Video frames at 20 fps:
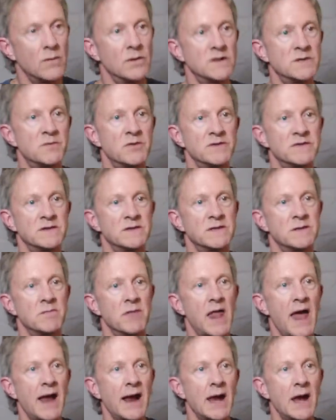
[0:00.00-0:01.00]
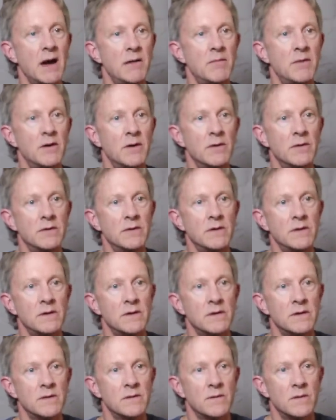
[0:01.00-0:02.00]
which puts us in blackout mode.
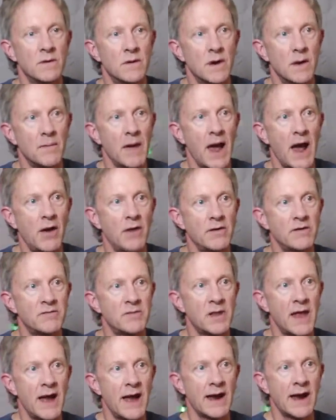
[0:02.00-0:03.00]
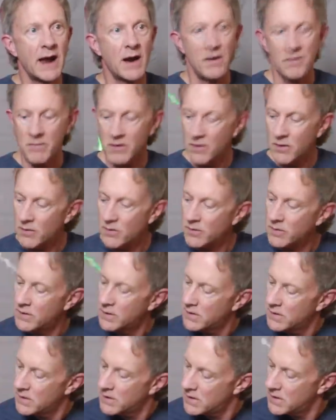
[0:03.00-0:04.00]
Come out of blackout mode,
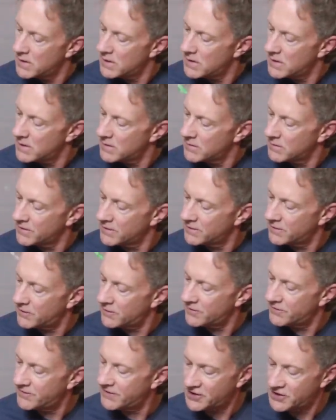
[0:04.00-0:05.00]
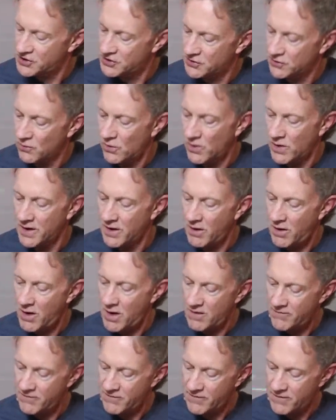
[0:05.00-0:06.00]
and turn fixture one
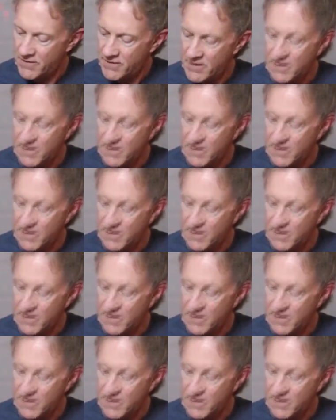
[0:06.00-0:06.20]
off,